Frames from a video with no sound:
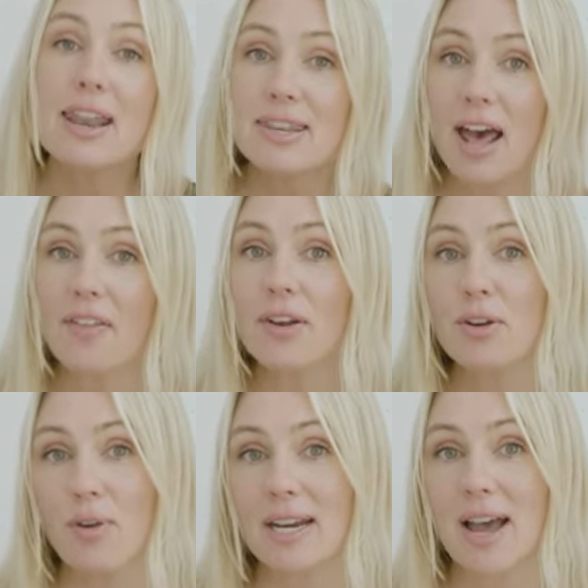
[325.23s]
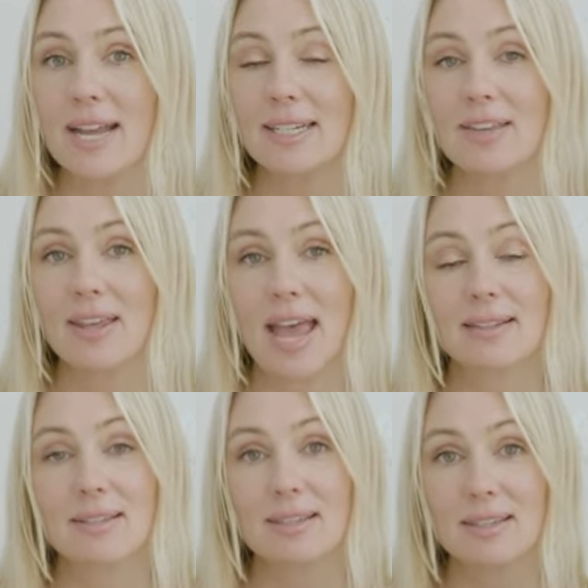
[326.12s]
Another great idea that
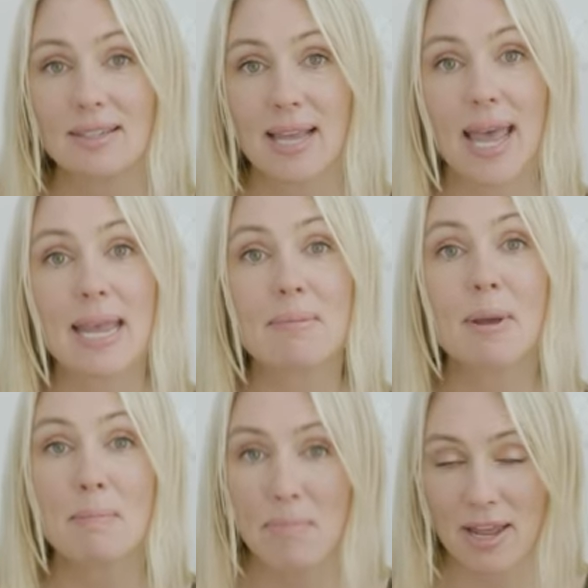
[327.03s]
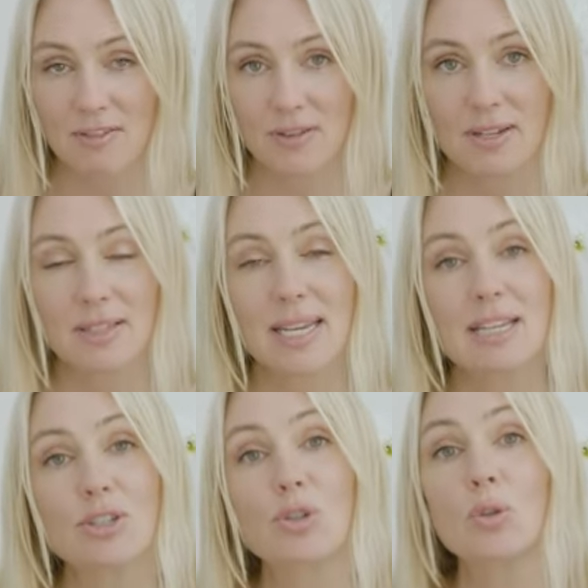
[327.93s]
has the same benefits
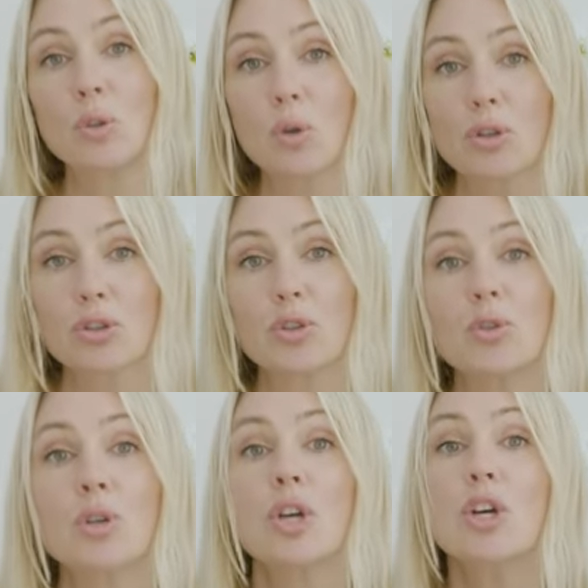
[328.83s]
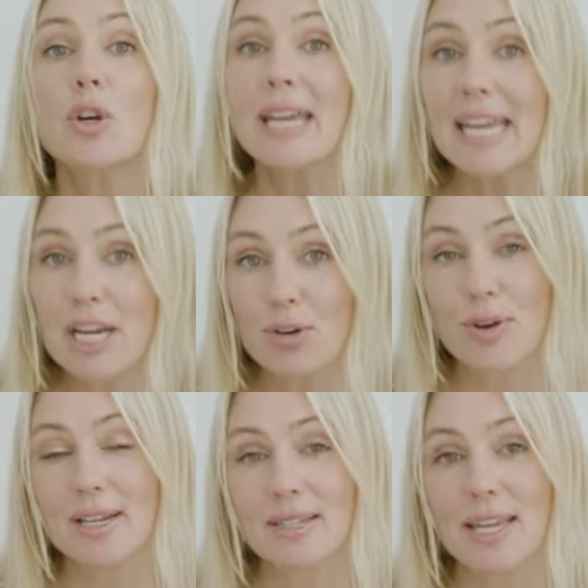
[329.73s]
is to look to
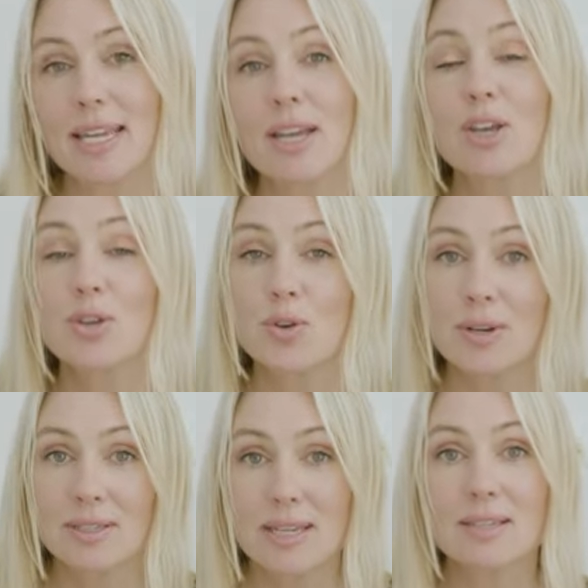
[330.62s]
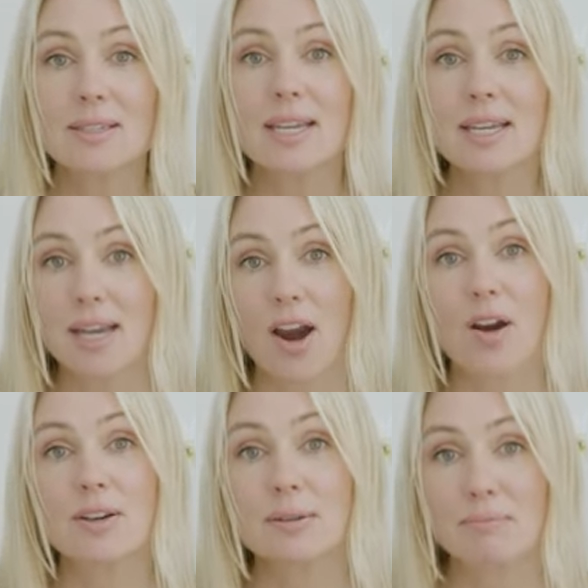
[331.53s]
increasing your existing
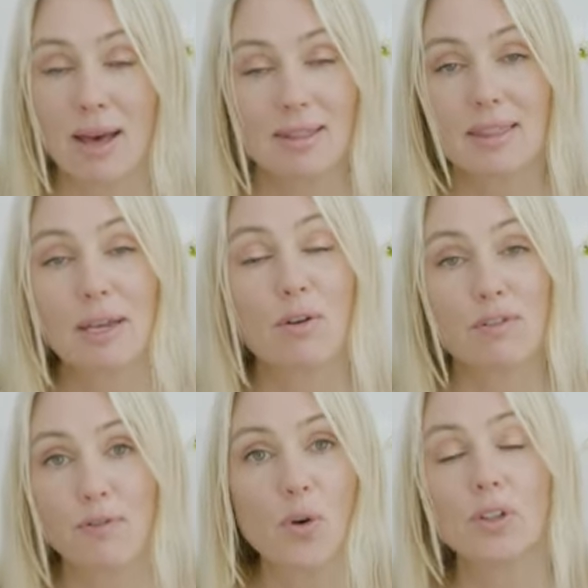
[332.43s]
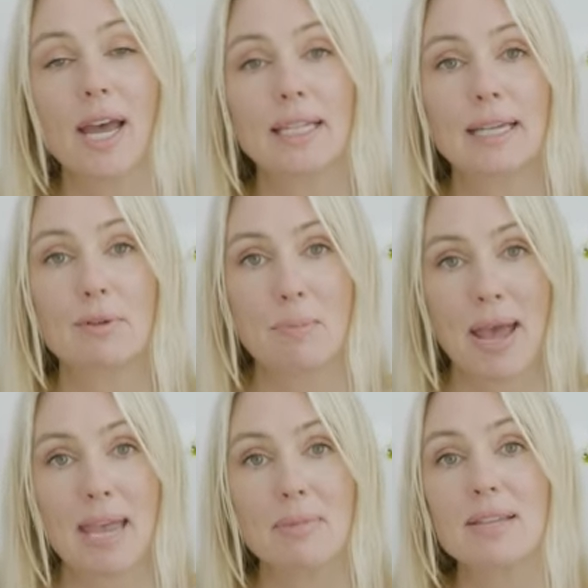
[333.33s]
current monthly or fortnightly
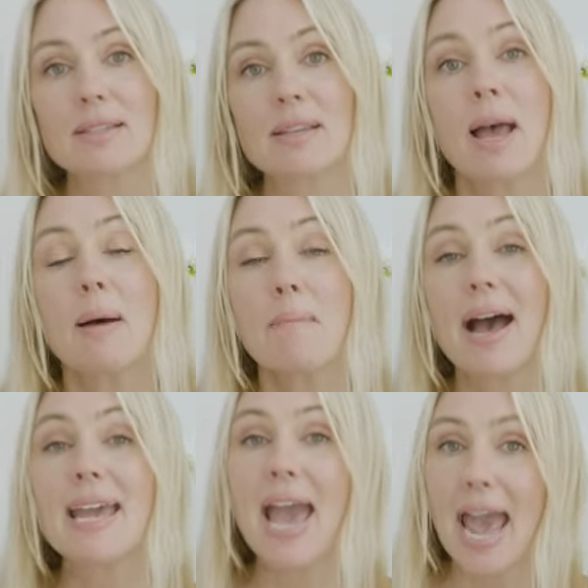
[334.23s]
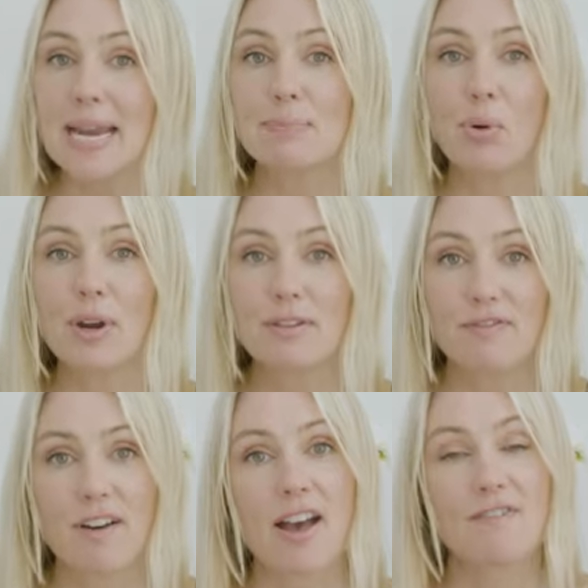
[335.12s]
repayments by
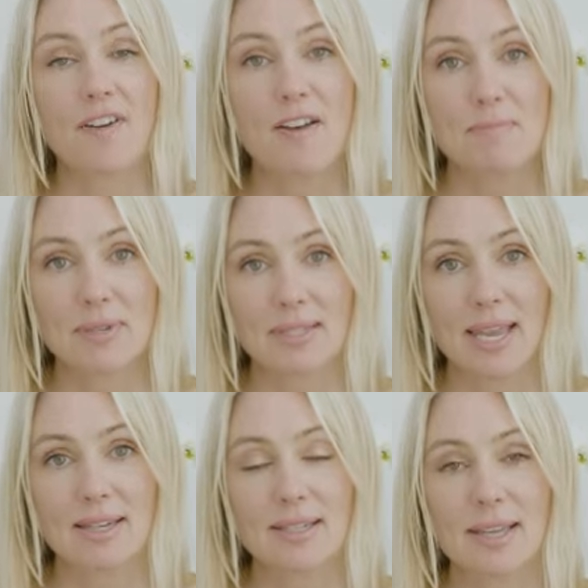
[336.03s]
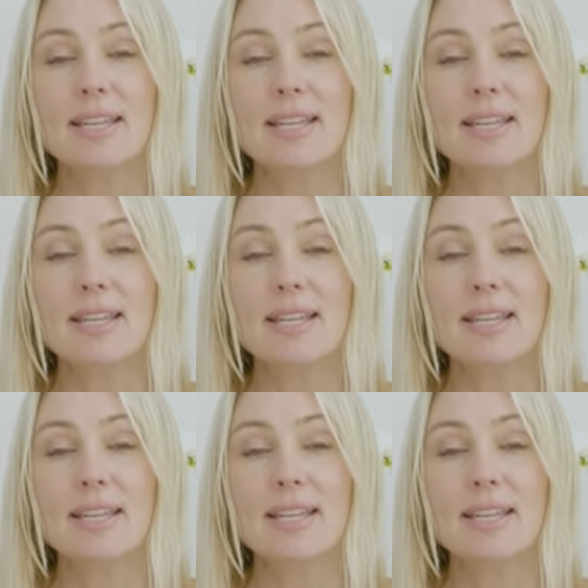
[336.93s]
8.55%.